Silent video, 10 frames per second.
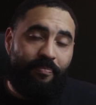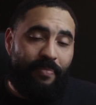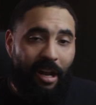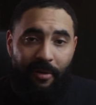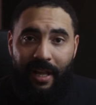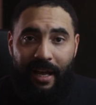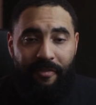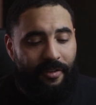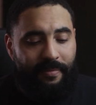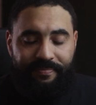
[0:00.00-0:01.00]
battery
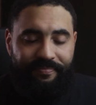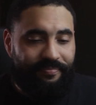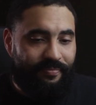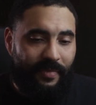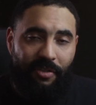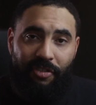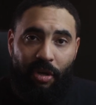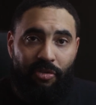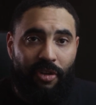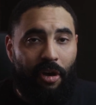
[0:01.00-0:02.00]
life,
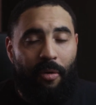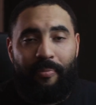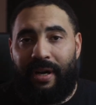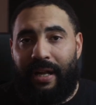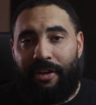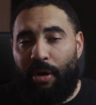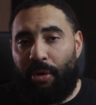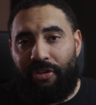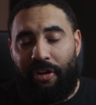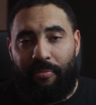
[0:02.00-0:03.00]
so-so, but I know
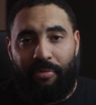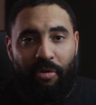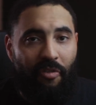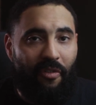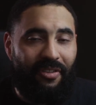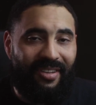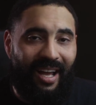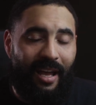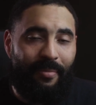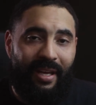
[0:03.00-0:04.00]
it's going to improve over
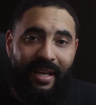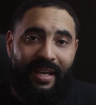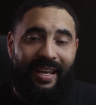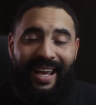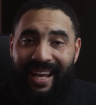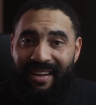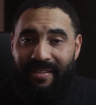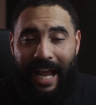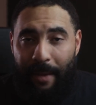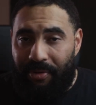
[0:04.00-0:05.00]
time.
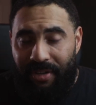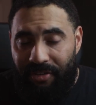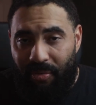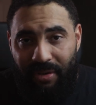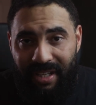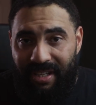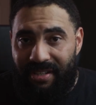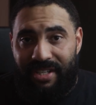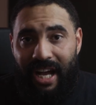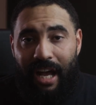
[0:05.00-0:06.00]
And Apple does a really
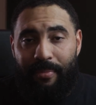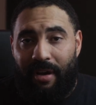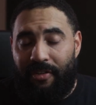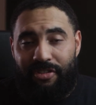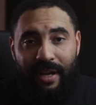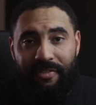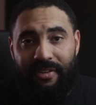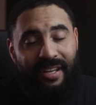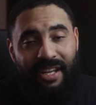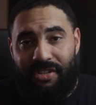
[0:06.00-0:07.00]
good job of
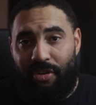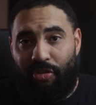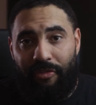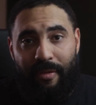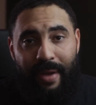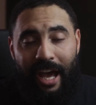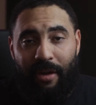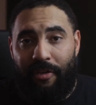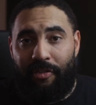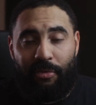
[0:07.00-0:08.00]
addressing issues with the
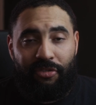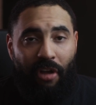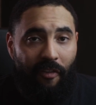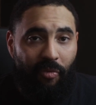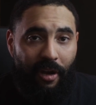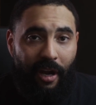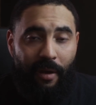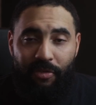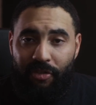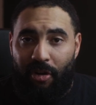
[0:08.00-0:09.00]
battery through
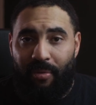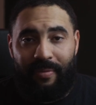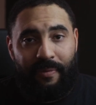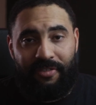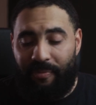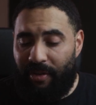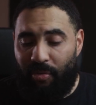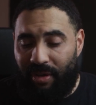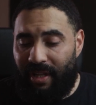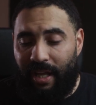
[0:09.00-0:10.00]
software. So if
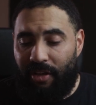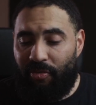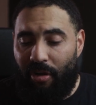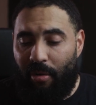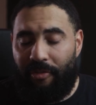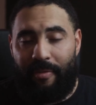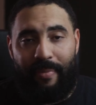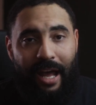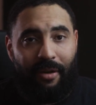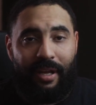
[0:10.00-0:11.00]
something really is wrong with the
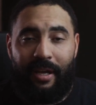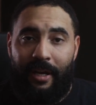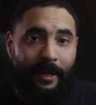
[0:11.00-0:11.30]
battery,